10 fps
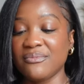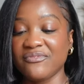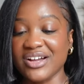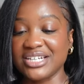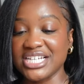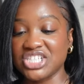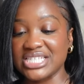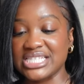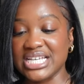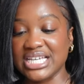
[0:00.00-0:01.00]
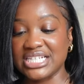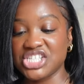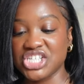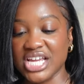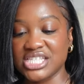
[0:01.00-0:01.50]
Foundation stick in the
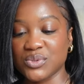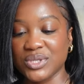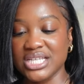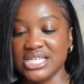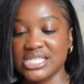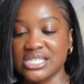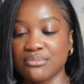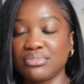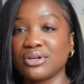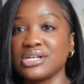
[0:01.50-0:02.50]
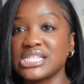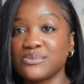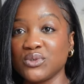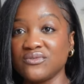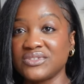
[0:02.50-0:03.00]
shade 20. This is the Blur and
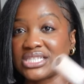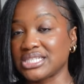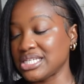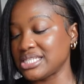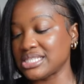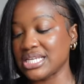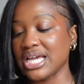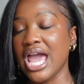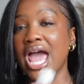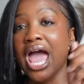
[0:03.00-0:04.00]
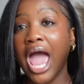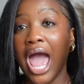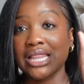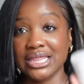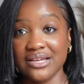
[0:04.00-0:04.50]
Smooth Tint Stick.
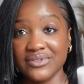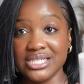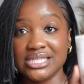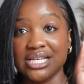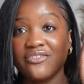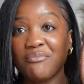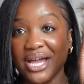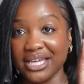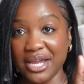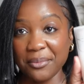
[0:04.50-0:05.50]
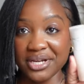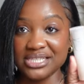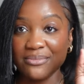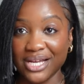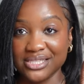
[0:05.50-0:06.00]
I love this stuff. My camera
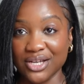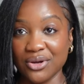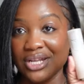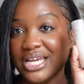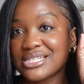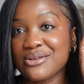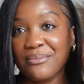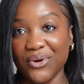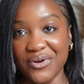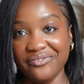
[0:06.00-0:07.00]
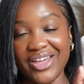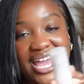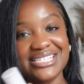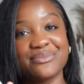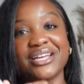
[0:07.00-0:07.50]
is about to go dead, so I'm going
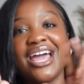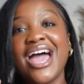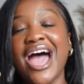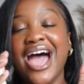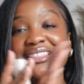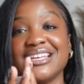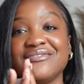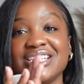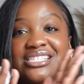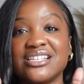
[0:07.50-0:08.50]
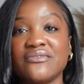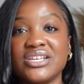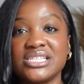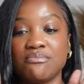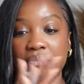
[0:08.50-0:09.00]
fast, but I love this stuff.
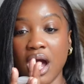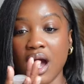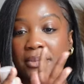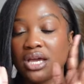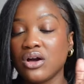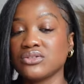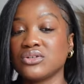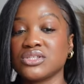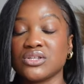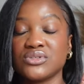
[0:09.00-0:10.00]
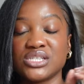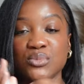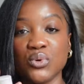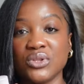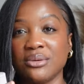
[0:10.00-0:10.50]
It's bomb. It goes on so
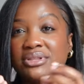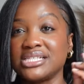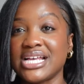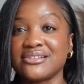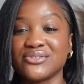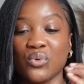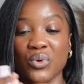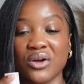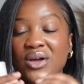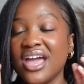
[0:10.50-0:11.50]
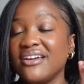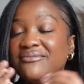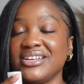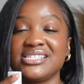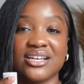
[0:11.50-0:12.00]
smooth. It blends out so well.
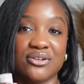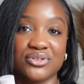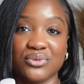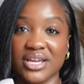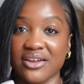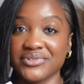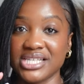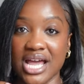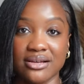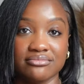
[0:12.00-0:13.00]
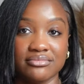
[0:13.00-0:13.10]
Fenty gonna do it every time.